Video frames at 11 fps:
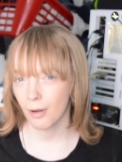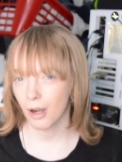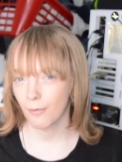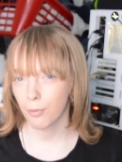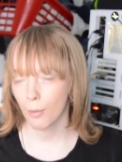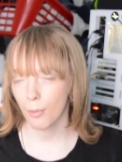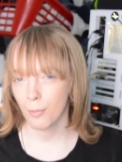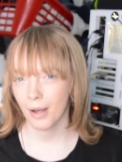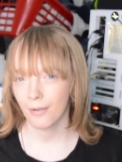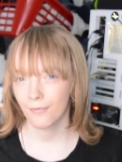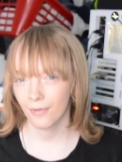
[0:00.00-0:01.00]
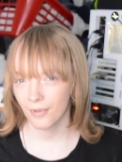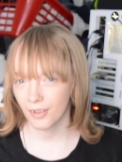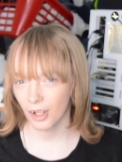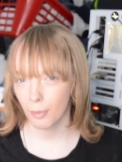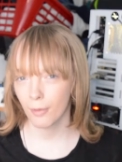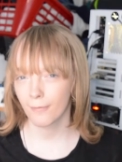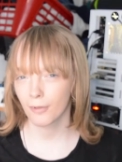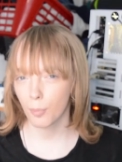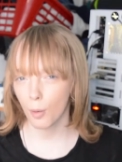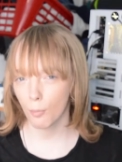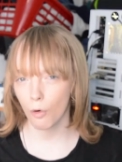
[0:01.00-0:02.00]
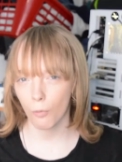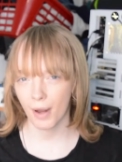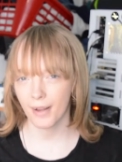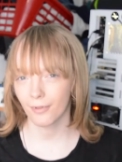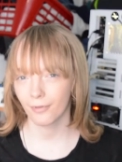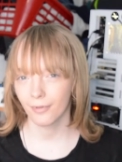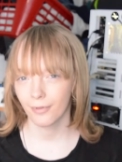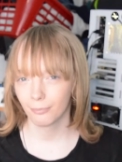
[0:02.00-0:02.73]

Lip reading: like a proper amount of food, I probably would have put more weight on.